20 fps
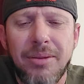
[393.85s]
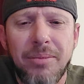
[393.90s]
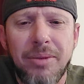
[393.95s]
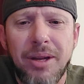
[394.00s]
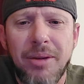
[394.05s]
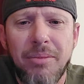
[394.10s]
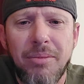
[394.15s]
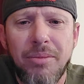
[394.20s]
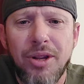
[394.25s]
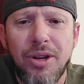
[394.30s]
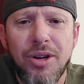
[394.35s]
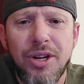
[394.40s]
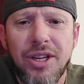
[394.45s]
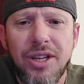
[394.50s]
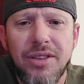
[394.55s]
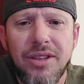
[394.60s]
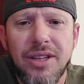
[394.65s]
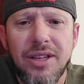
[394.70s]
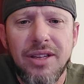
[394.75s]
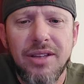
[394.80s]
I'm
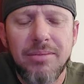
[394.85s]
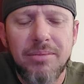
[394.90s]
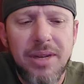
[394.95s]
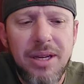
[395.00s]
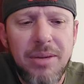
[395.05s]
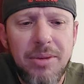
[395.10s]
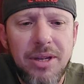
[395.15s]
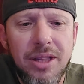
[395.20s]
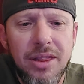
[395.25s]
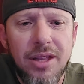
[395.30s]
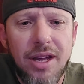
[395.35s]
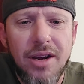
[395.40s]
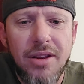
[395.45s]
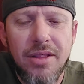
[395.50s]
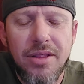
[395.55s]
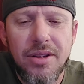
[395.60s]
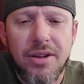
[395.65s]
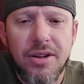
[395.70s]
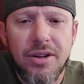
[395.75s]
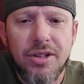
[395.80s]
learning that maybe a lot
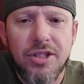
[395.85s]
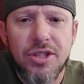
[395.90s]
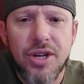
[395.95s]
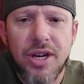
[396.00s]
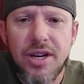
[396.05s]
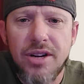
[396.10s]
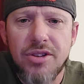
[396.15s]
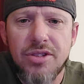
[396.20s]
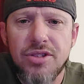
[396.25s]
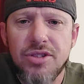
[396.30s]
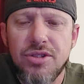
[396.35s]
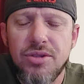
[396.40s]
of their trainers